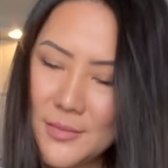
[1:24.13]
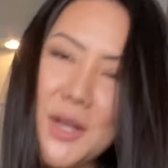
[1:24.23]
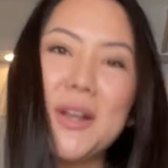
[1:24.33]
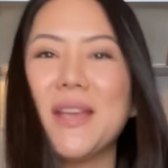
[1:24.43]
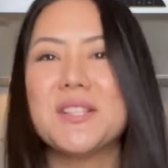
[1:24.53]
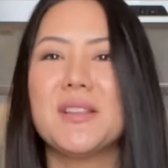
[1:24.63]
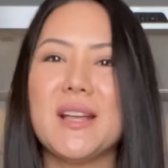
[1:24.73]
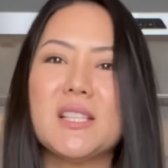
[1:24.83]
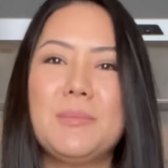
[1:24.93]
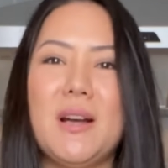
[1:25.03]
Okay, so
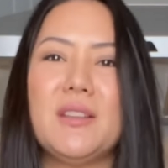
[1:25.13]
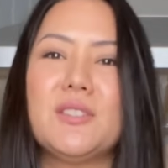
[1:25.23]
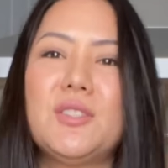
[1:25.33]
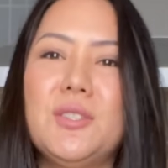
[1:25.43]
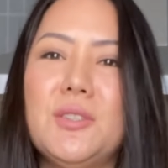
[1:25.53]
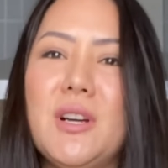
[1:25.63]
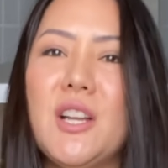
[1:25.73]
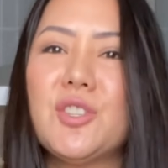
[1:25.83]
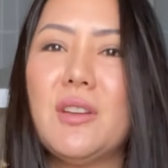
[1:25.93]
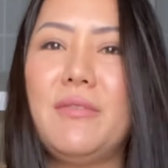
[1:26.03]
that's about
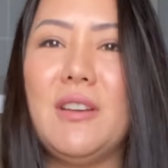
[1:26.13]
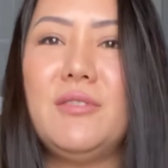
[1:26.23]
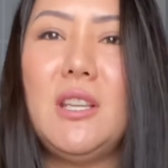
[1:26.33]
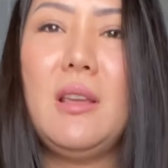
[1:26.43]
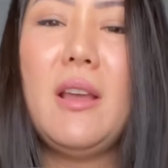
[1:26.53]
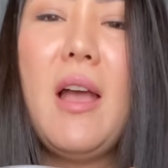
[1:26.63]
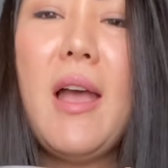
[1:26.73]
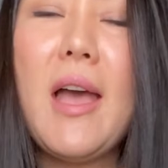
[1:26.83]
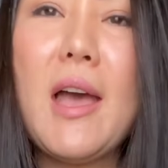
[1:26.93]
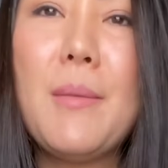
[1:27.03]
250
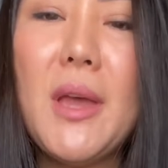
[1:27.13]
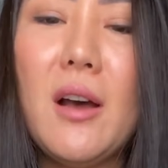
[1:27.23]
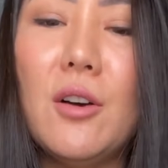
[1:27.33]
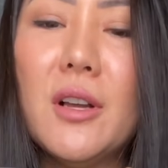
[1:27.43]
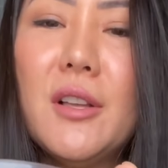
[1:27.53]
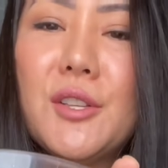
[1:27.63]
ml.